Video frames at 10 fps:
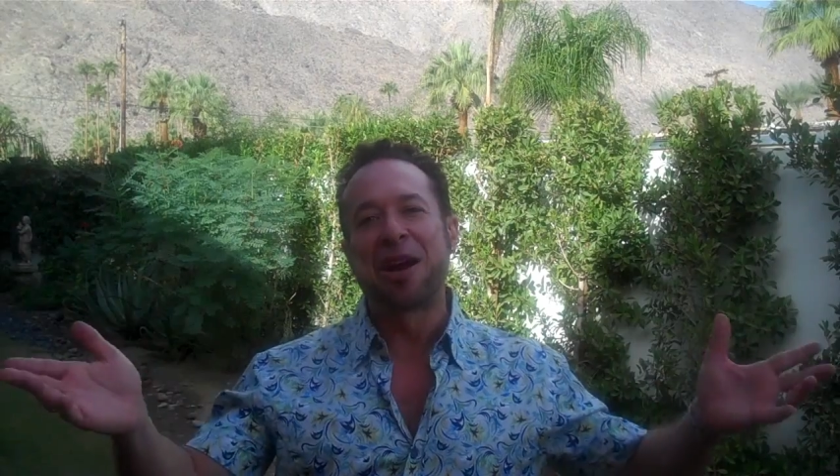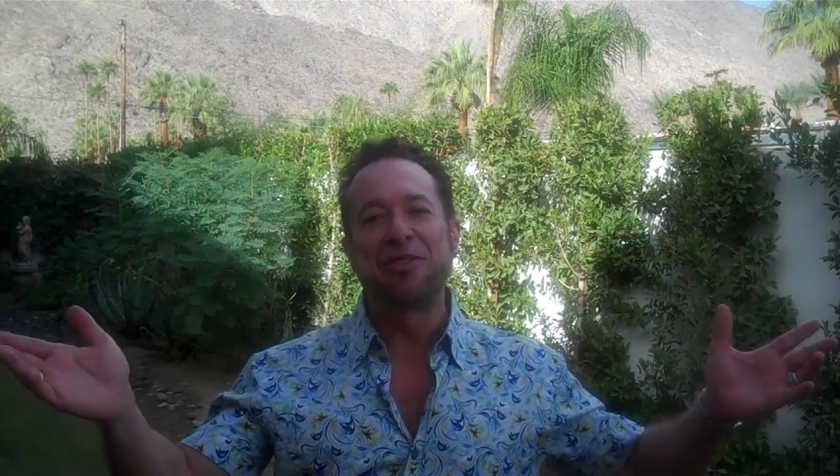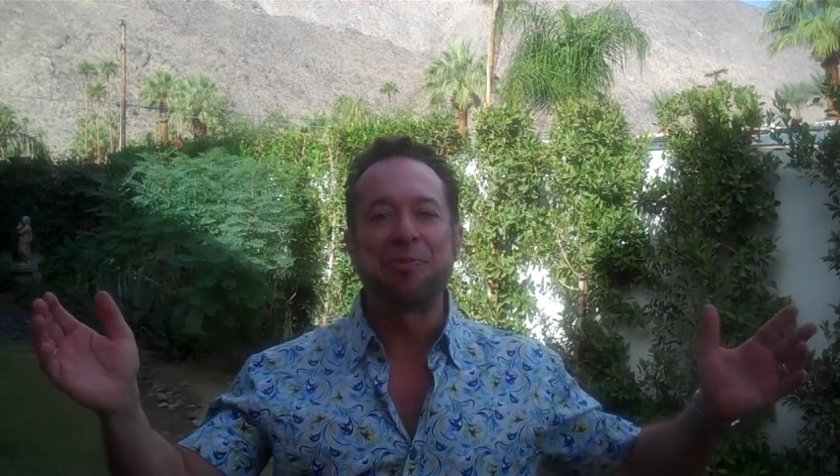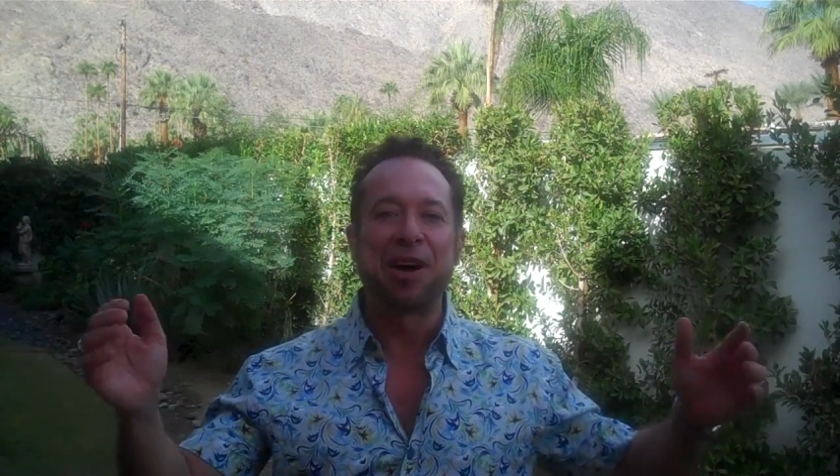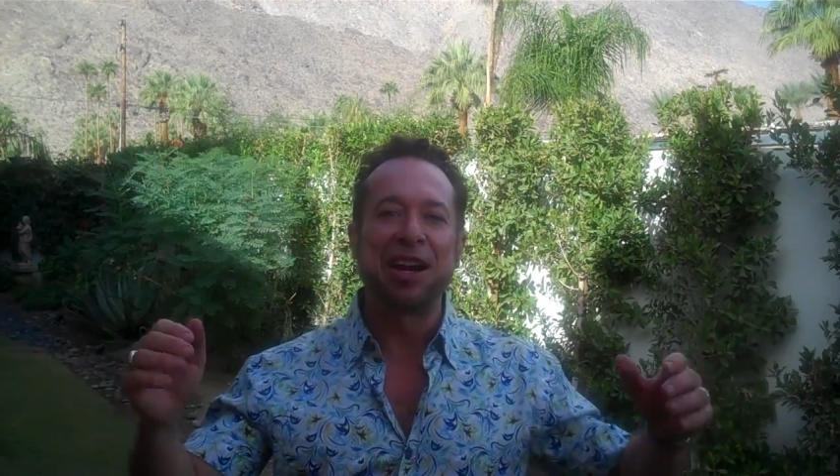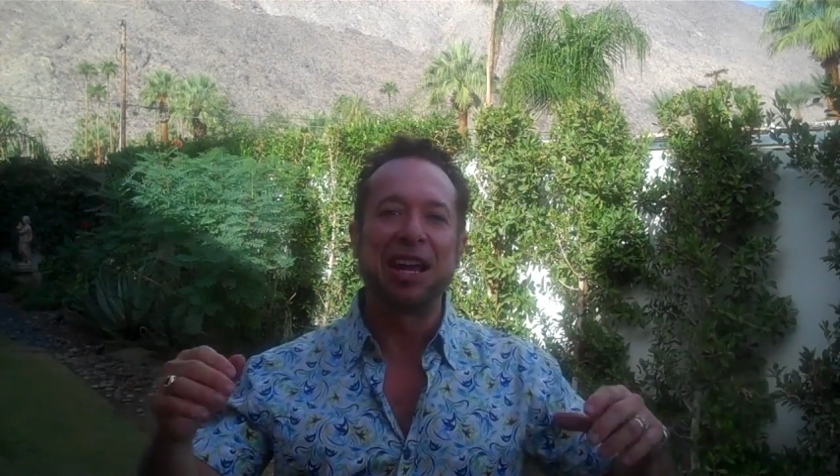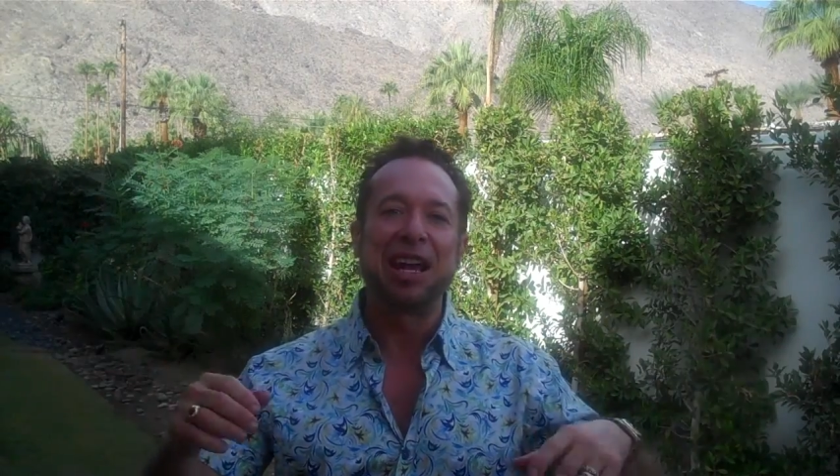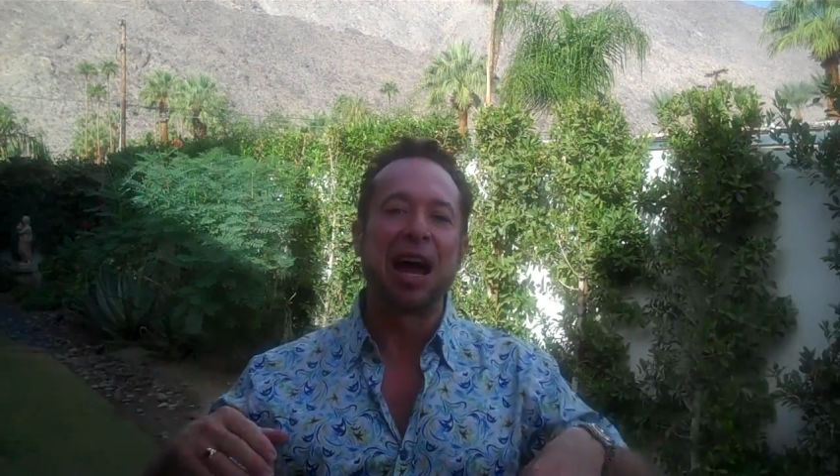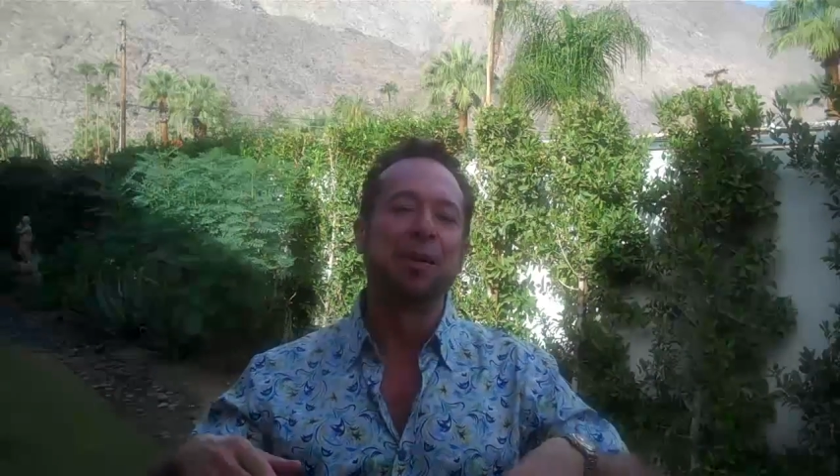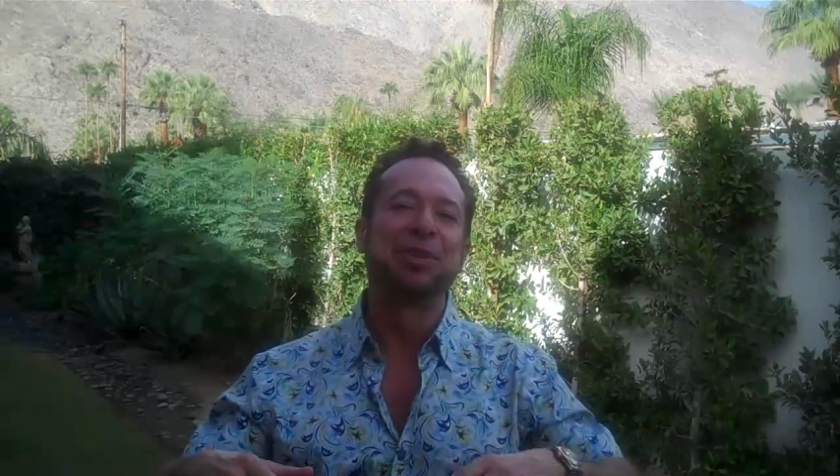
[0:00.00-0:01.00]

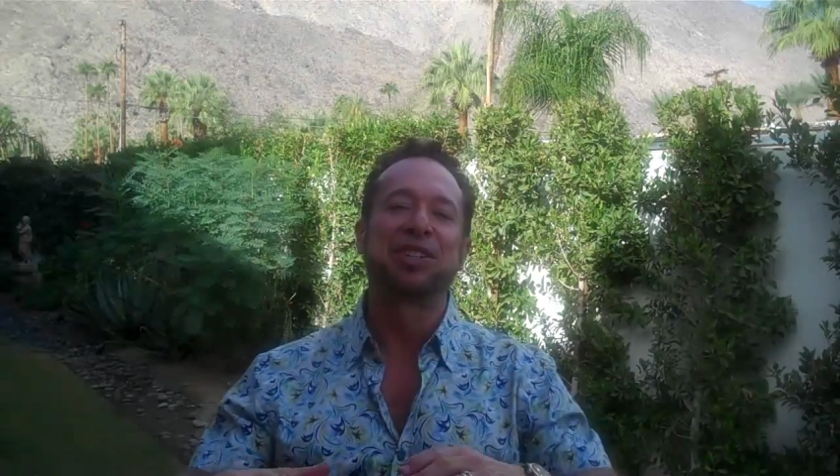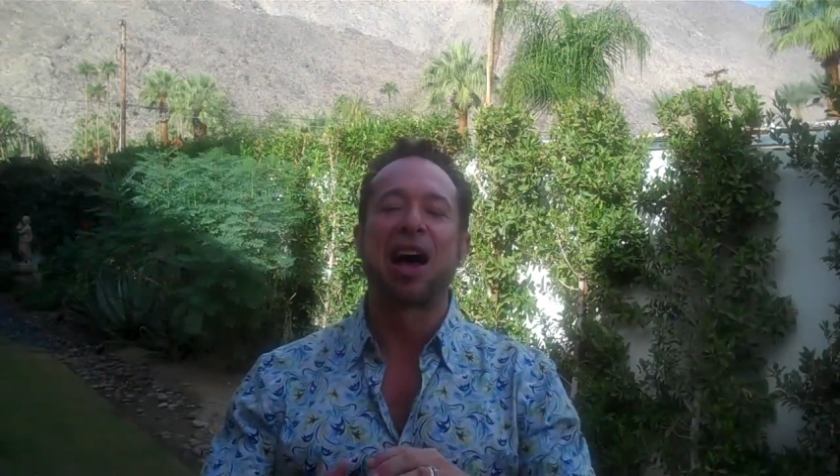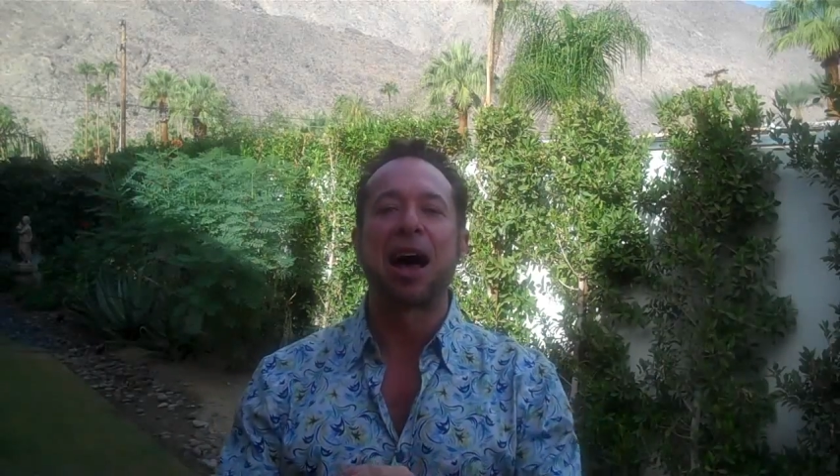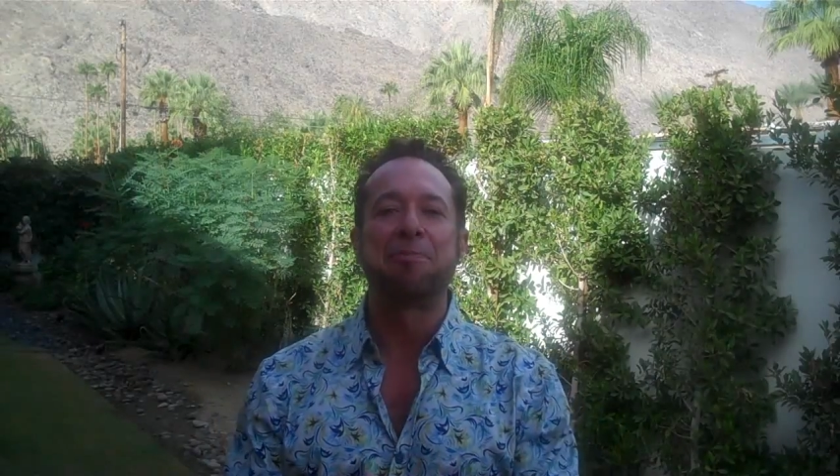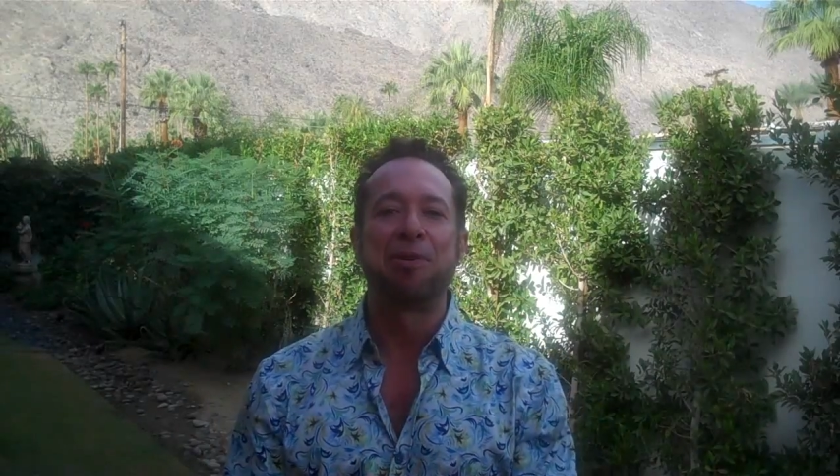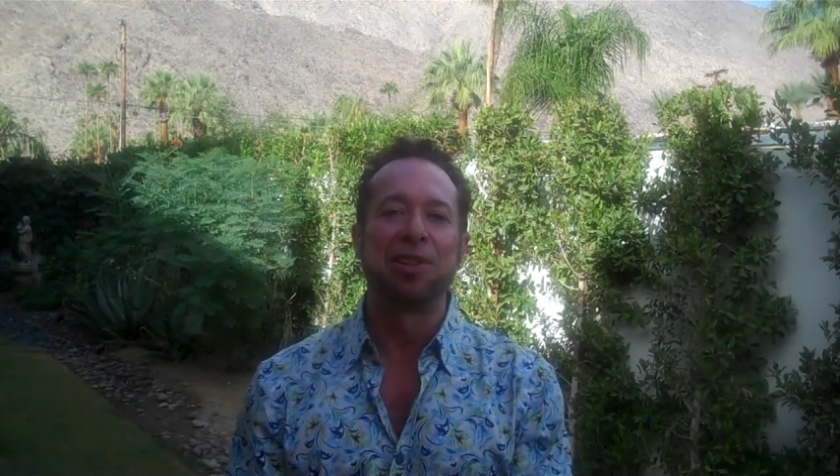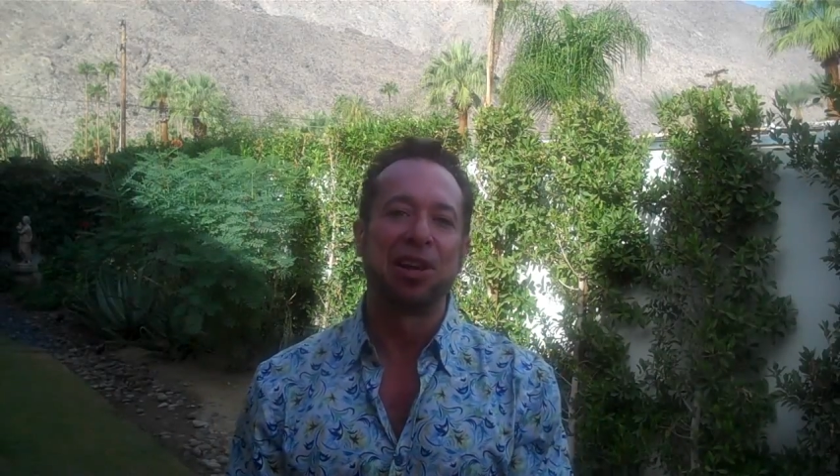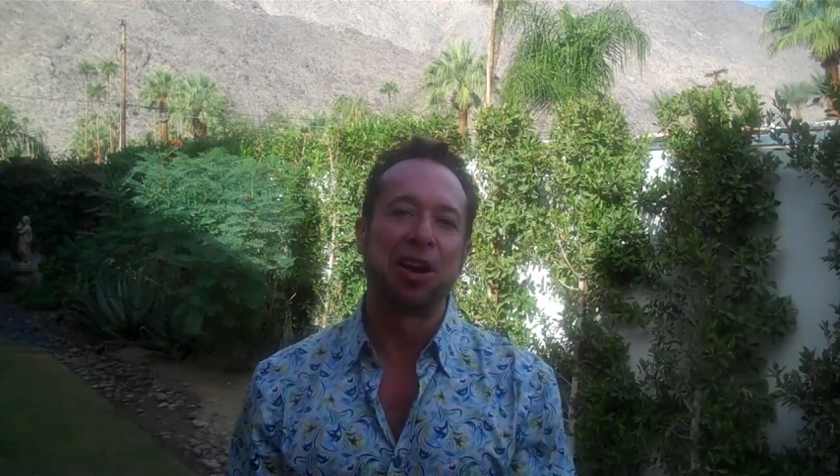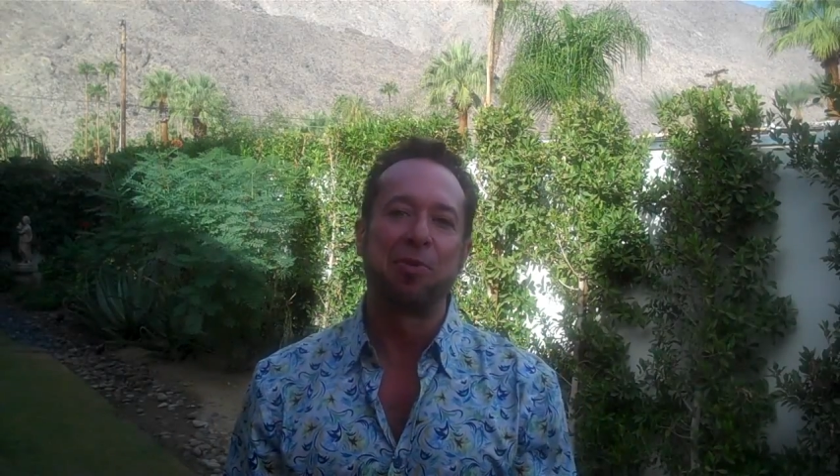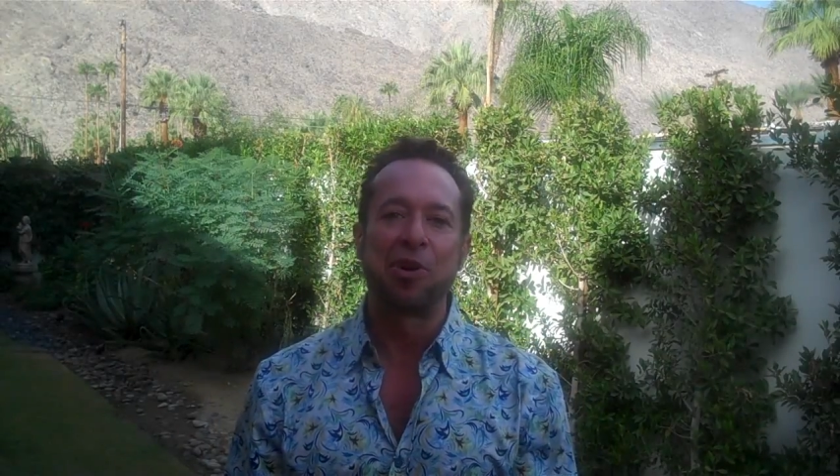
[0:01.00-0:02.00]
everybody. I'm Scott
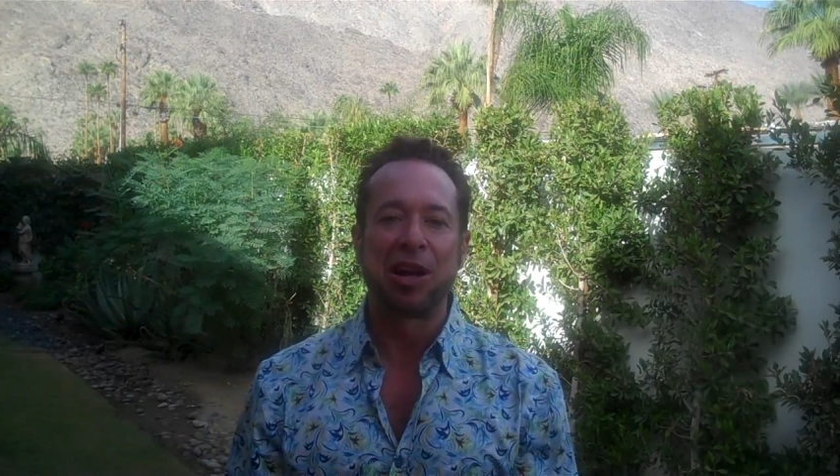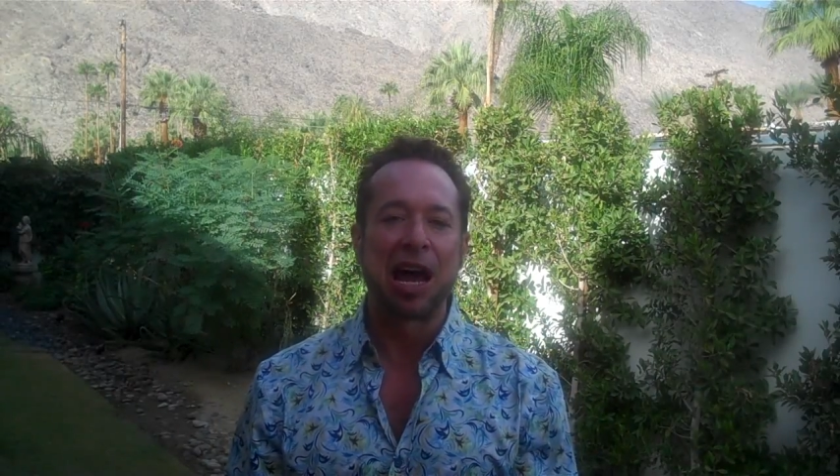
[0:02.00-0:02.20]
Palermo,